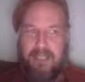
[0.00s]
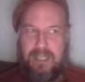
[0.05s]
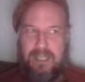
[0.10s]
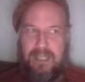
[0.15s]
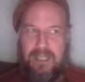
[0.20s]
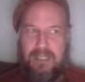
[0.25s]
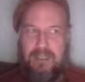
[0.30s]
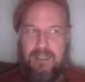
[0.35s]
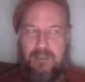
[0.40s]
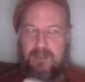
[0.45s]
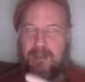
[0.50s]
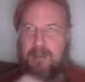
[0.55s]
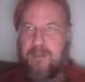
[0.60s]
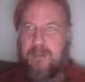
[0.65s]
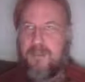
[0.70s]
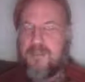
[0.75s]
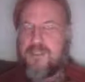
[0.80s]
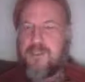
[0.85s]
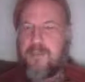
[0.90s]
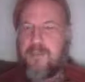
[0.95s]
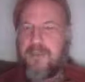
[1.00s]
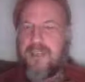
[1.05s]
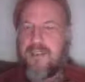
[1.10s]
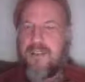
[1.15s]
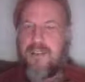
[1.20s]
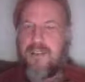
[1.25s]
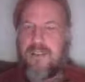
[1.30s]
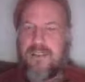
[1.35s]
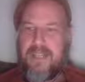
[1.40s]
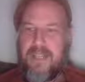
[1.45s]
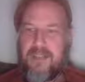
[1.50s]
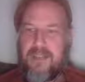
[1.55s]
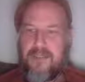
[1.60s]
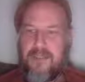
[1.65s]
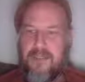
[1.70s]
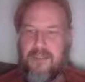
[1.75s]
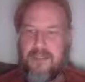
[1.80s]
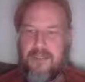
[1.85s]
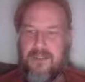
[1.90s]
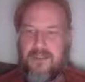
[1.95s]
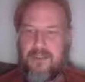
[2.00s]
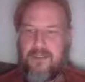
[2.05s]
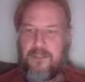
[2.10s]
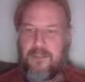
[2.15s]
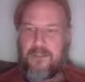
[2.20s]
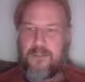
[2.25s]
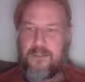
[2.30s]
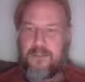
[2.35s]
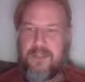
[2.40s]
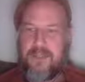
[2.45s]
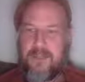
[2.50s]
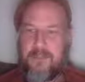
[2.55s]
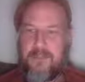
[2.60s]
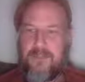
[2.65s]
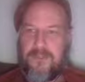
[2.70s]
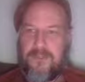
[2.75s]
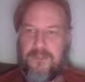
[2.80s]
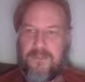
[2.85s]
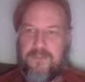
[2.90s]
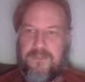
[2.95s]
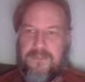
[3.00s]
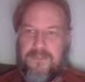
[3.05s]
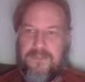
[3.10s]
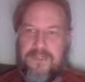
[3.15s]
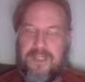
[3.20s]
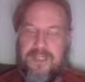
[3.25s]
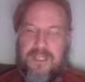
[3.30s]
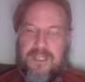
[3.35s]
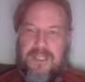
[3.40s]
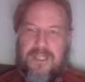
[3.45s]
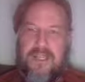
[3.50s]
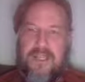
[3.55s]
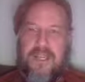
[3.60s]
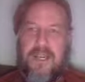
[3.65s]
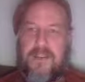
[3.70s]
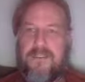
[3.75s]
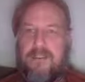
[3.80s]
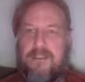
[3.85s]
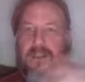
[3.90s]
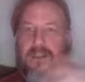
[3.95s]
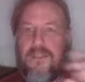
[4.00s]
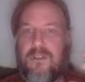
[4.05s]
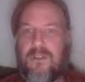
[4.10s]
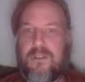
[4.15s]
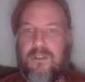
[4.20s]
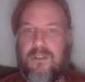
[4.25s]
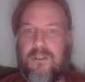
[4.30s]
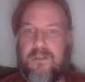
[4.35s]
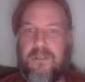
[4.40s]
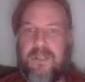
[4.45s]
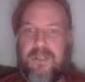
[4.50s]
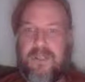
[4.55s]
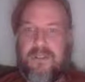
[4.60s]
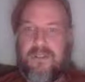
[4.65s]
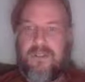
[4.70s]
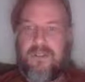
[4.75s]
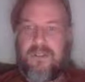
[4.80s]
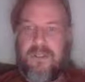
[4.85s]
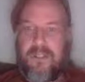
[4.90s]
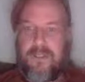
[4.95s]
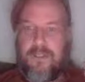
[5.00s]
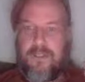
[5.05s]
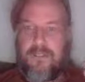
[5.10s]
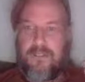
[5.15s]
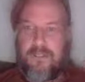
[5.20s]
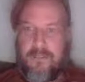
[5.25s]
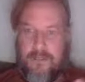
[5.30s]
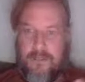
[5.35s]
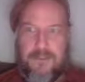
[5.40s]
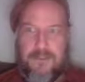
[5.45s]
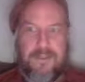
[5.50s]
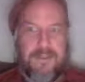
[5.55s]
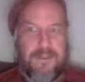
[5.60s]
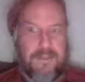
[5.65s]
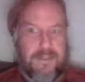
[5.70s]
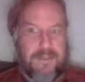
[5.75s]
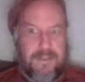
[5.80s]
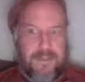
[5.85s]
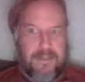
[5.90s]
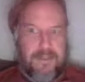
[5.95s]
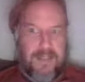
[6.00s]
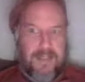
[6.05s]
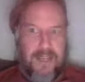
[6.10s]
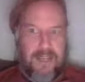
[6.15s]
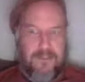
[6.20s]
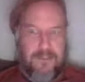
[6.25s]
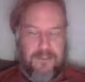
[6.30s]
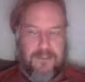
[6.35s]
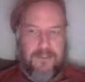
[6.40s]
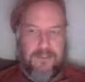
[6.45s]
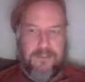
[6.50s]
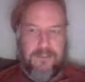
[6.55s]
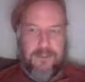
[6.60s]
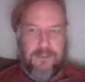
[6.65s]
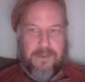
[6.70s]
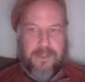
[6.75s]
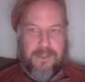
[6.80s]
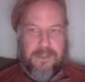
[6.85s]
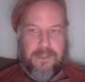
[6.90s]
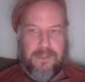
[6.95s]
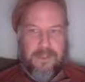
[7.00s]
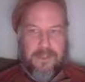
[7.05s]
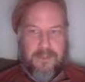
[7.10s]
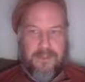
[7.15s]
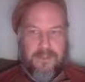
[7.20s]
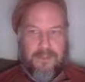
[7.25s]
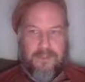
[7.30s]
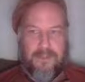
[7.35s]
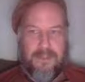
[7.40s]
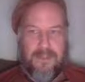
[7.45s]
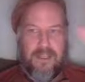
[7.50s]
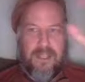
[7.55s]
maybe what you might call heterarchical streams. Heterarchical means in certain task situations